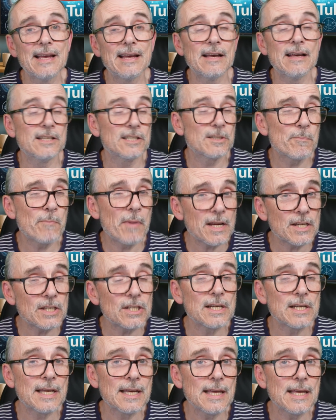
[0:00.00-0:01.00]

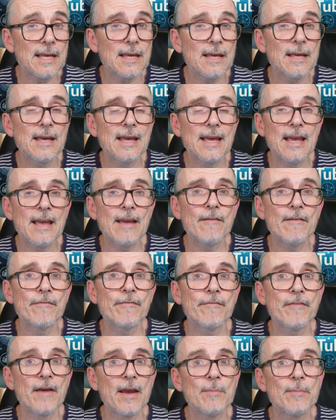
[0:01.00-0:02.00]
especially if
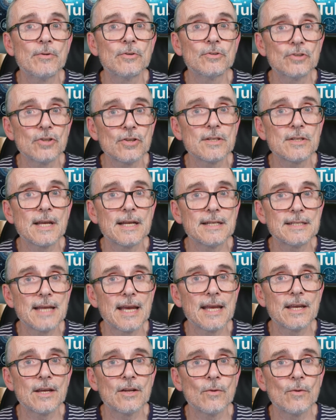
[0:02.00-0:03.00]
Fable does get
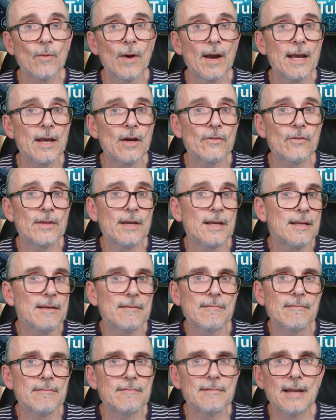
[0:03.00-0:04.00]
taken away on the
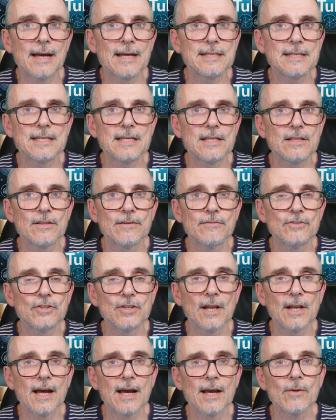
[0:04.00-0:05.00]
19th of
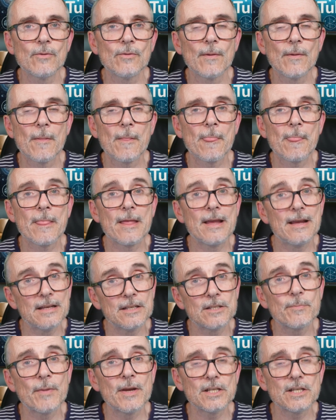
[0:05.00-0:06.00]
July,
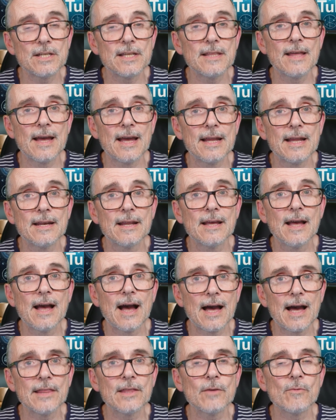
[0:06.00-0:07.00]
especially then,
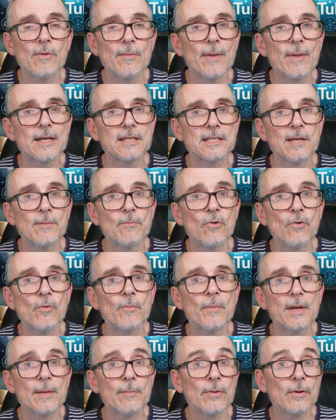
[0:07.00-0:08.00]
I think we might see more
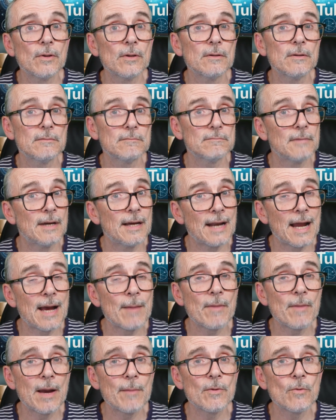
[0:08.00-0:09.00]
people, and I
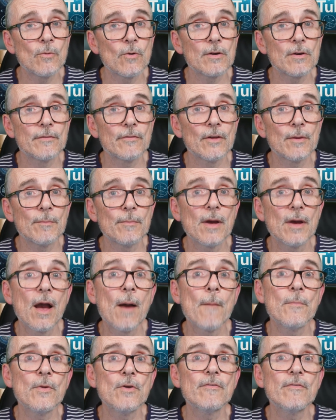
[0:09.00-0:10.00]
might be one of them,
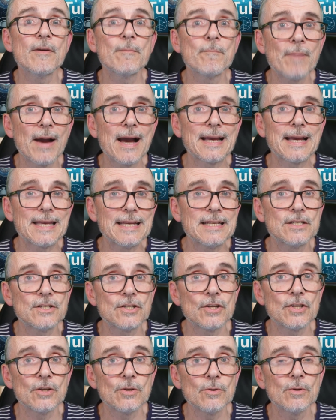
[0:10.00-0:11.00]
moving back
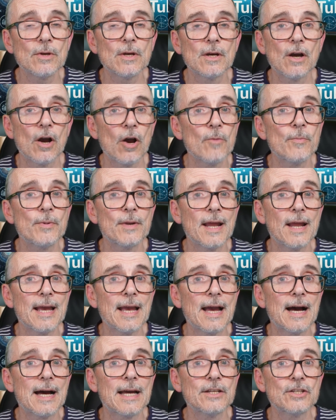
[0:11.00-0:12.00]
into
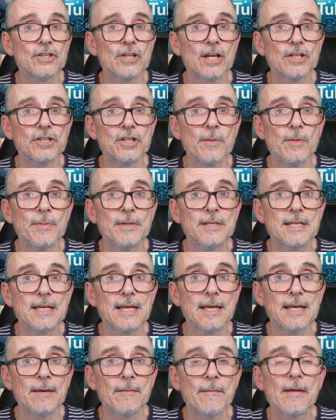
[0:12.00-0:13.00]
OpenAI and ChatGPT.